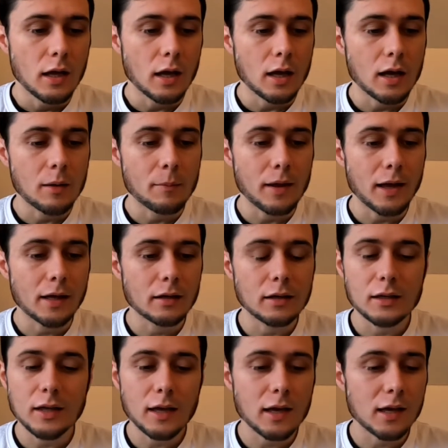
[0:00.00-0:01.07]
And
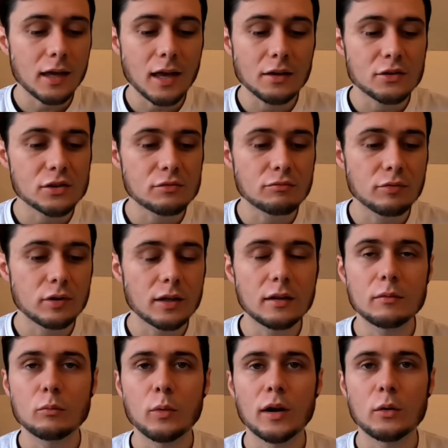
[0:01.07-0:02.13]
yeah, again, just
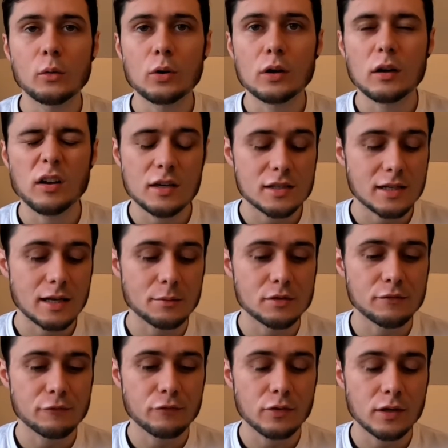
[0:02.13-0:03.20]
really well organised. That
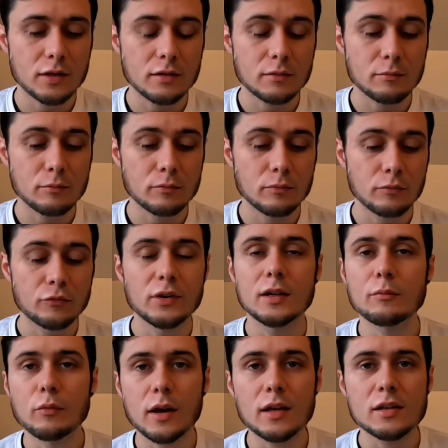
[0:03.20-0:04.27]
was Freedom
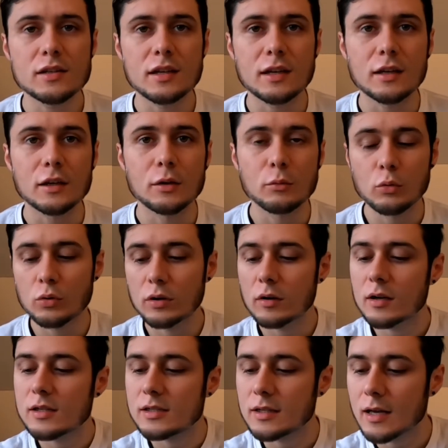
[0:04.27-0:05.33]
Racing who
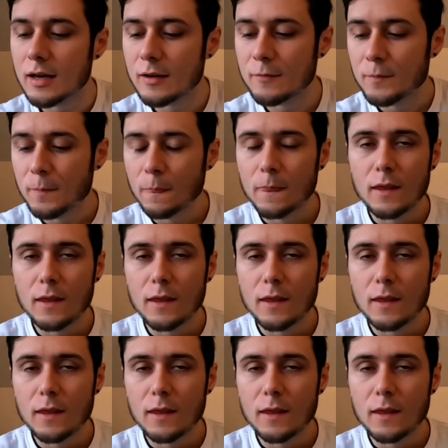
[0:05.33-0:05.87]
organised that.